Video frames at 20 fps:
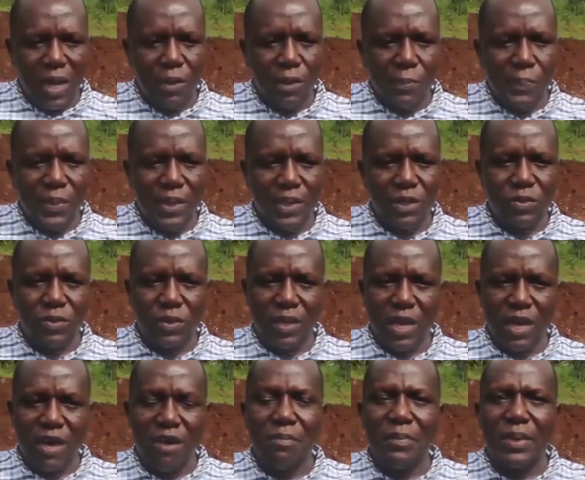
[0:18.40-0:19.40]
Our plea to
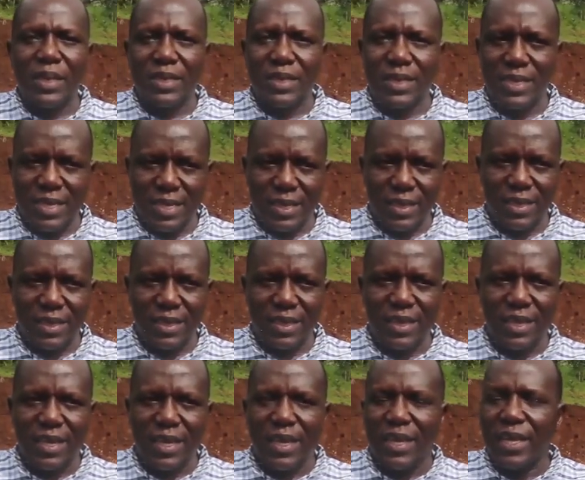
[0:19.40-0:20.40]
the government is
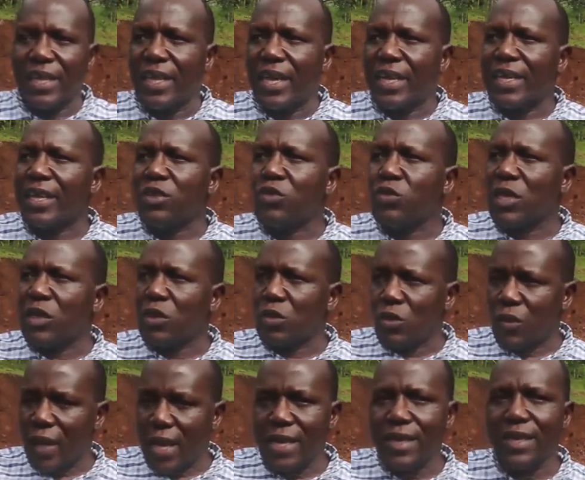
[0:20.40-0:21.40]
that as we are
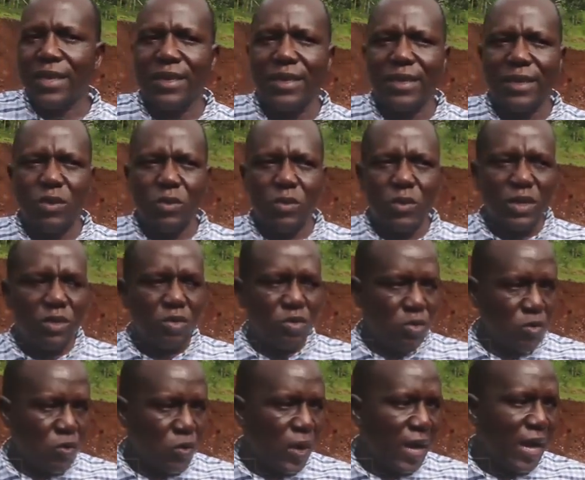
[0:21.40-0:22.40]
trying to
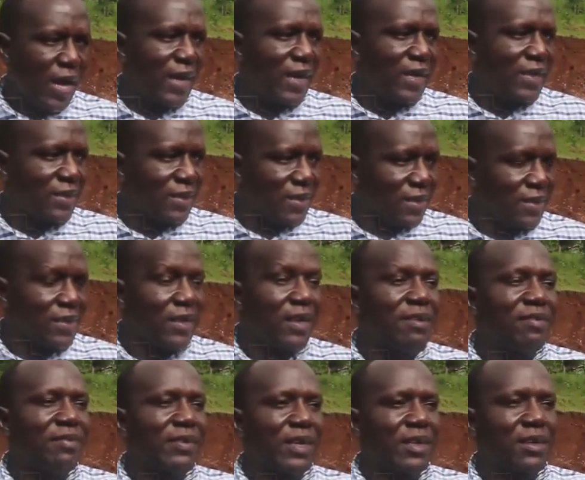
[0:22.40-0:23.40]
ensure and assess the
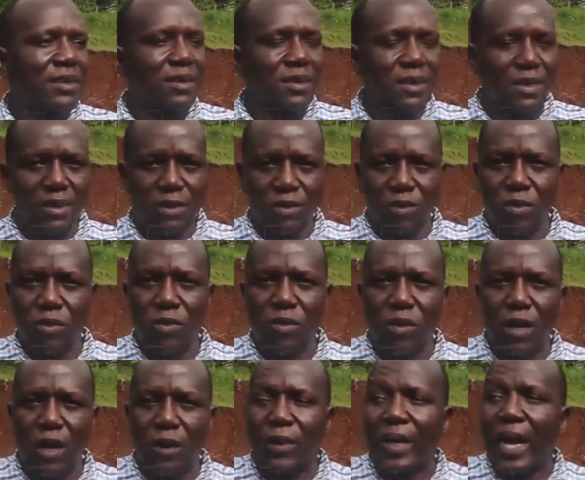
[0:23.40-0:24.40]
effect created on
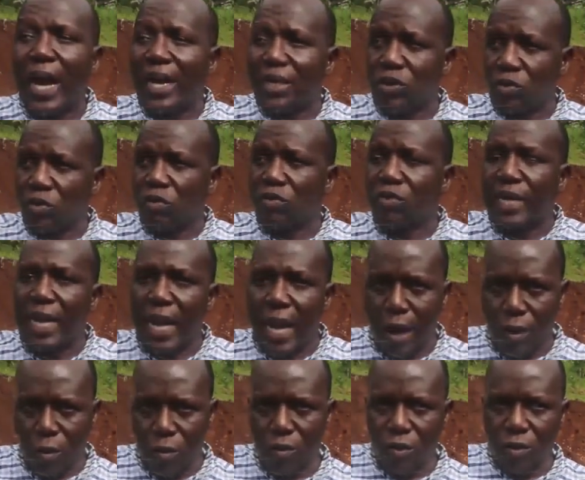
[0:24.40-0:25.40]
ground as of
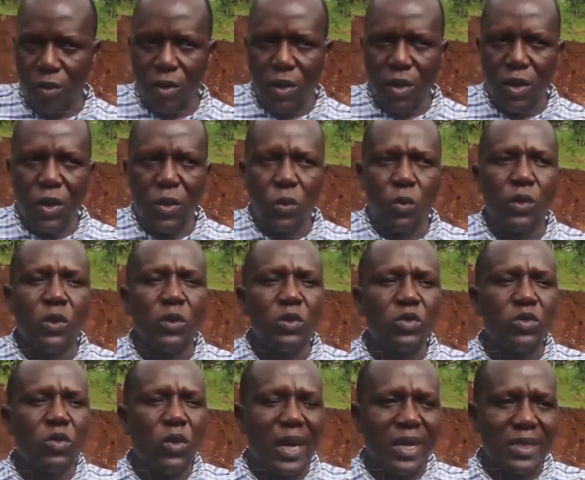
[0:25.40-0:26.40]
now, we
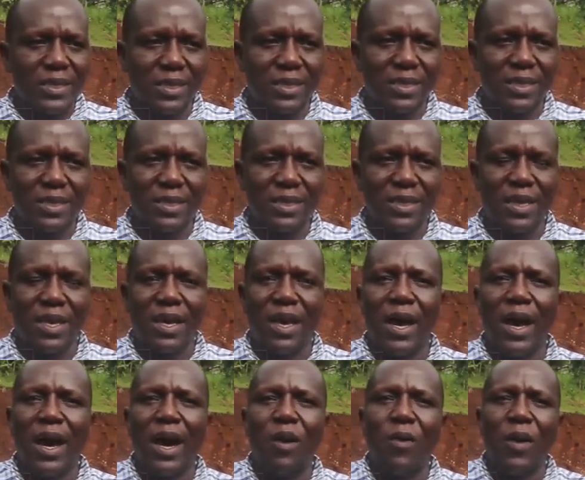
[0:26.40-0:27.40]
also ask
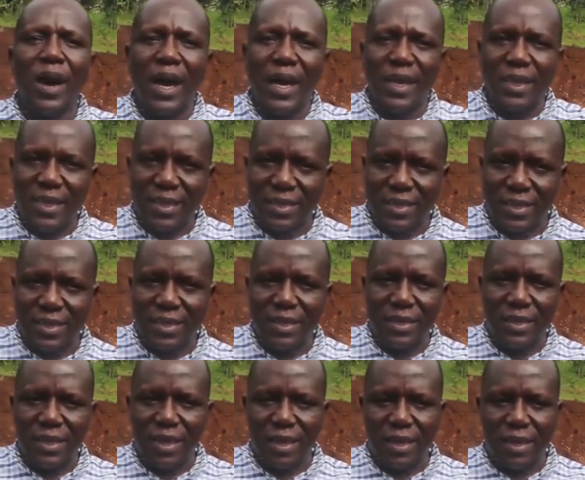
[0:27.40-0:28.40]
our
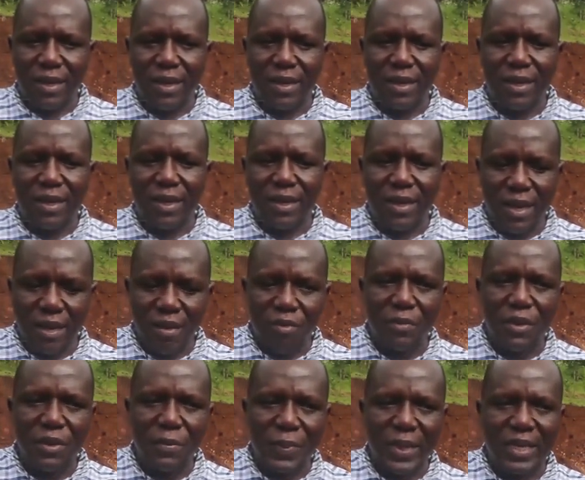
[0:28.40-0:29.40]
other
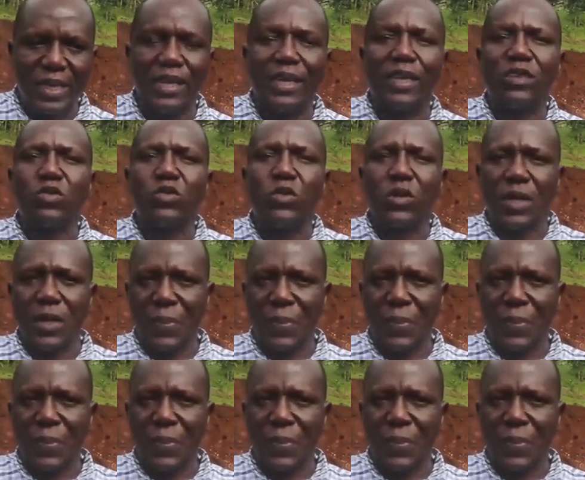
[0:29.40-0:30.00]
government partners to